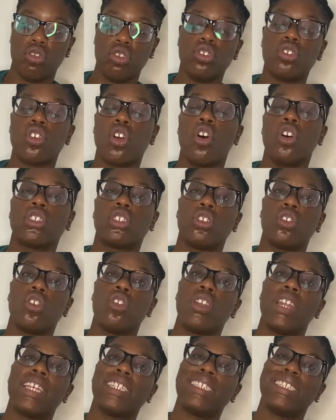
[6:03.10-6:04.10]

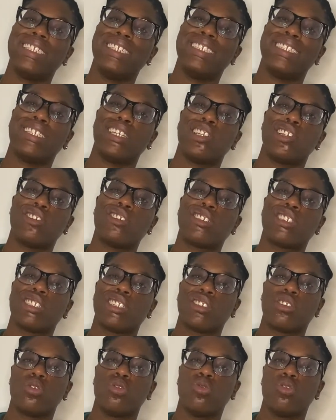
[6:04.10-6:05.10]
know that she's
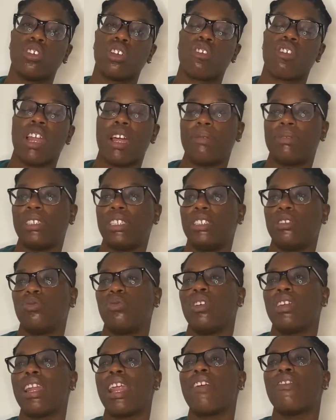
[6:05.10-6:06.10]
allergic to the crime scene.
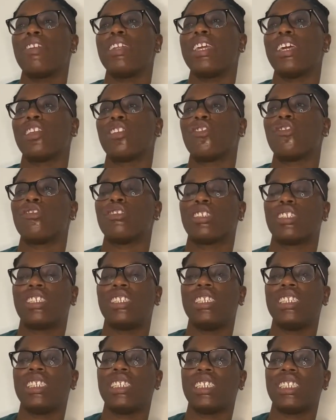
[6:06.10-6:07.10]
Well, not really allergic.
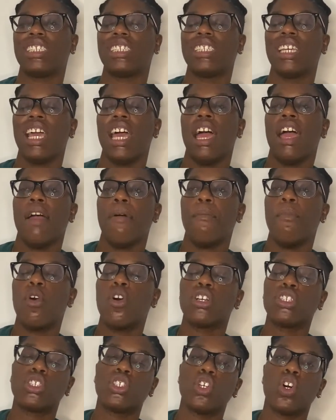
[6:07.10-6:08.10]
She's just
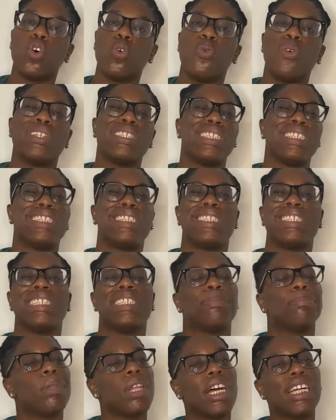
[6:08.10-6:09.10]
more so when she
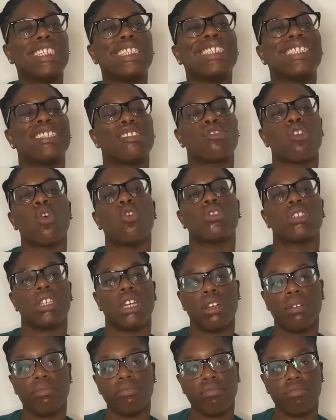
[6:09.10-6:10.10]
sees blood, she throws
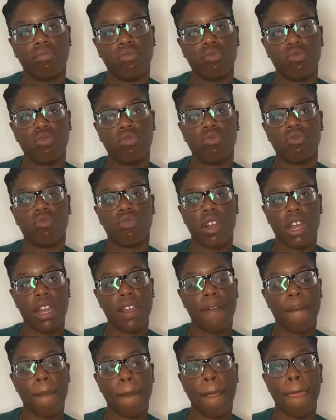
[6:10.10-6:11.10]
up,
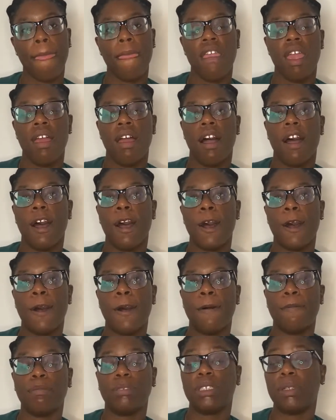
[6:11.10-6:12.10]
right?
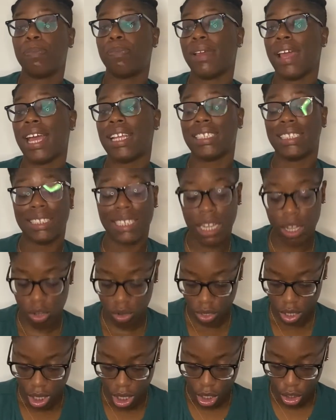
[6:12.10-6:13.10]
She passes
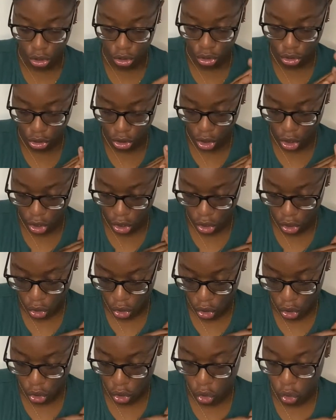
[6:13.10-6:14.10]
out.
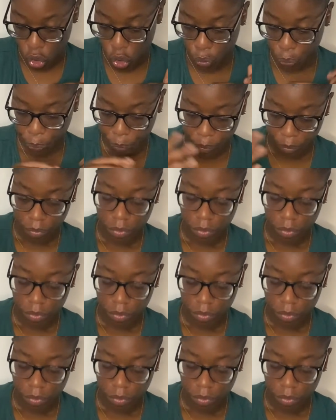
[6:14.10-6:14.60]
So